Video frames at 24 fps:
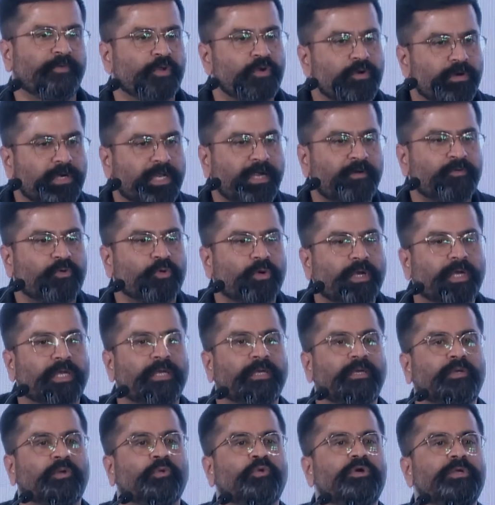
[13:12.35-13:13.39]
You don't have to
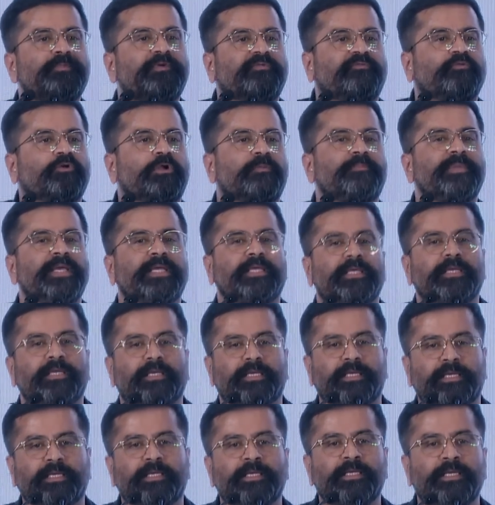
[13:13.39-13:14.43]
conclude before making
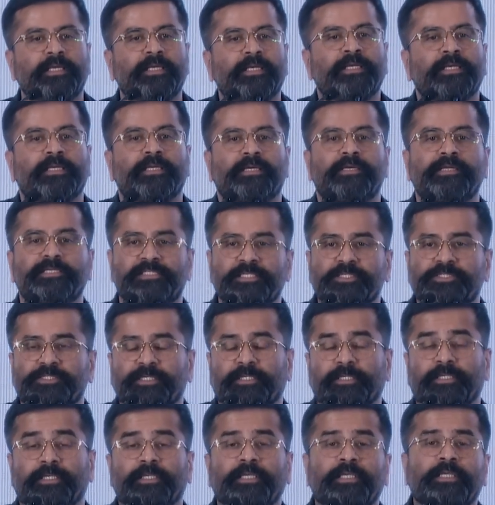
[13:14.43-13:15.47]
a
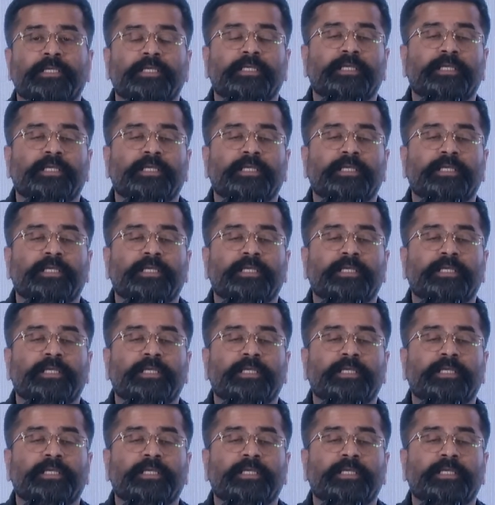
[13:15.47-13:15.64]
decision.